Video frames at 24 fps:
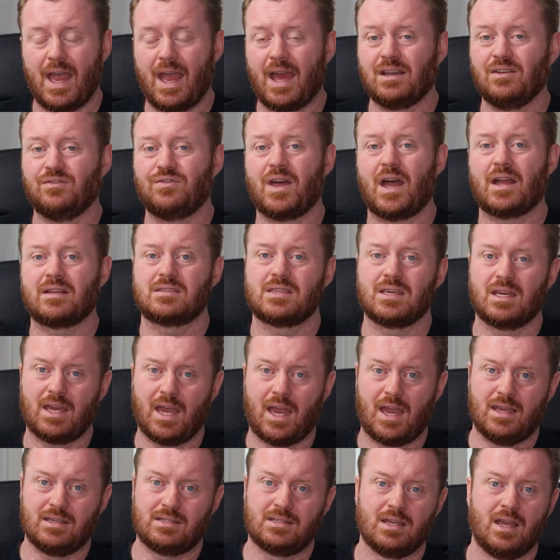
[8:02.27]
And if that's the
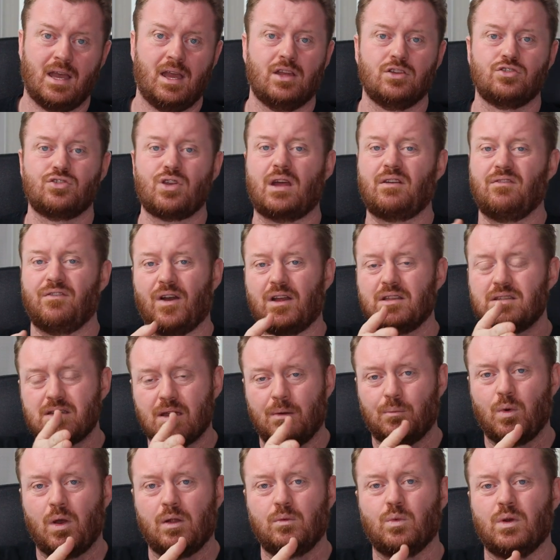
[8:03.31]
case, try to find
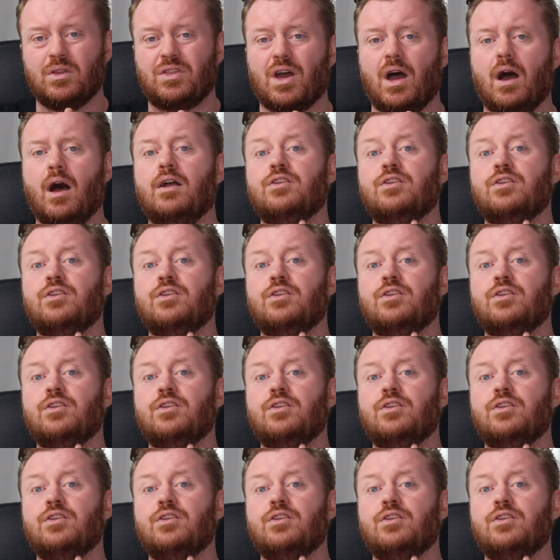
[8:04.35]
someone with